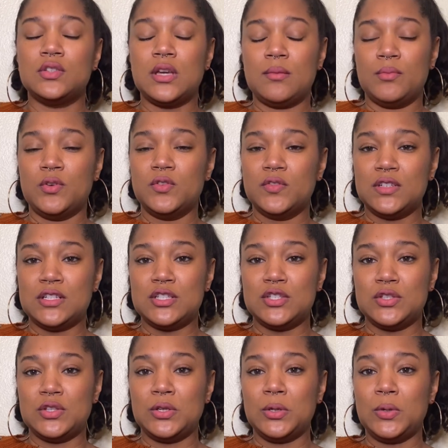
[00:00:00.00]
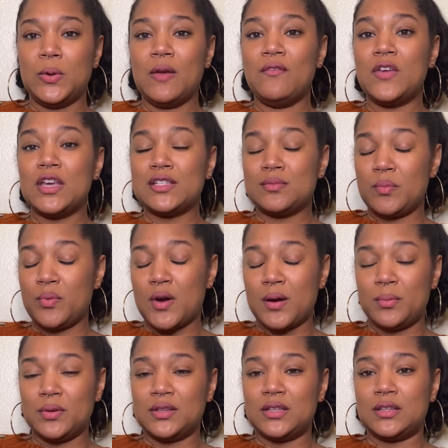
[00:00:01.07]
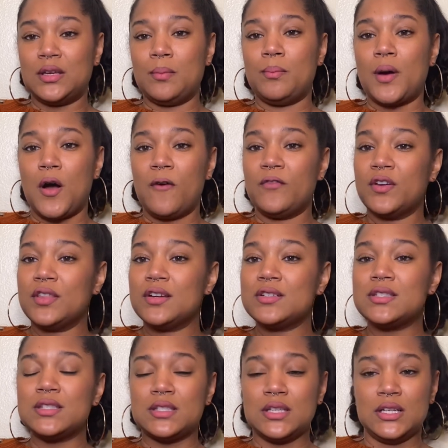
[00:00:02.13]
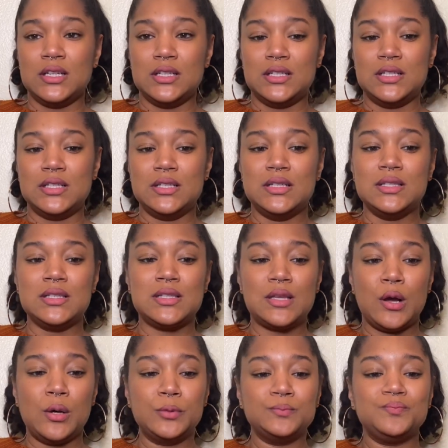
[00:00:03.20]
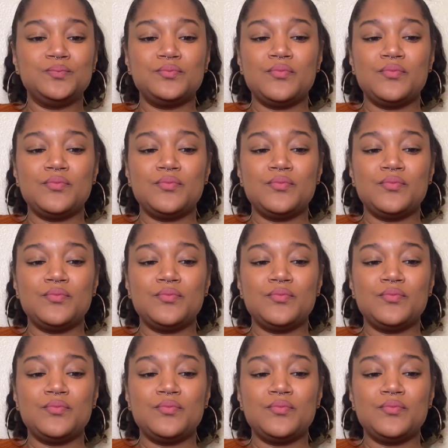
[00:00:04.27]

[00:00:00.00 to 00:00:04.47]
They're moving into their new investment property that they bought for their sons. So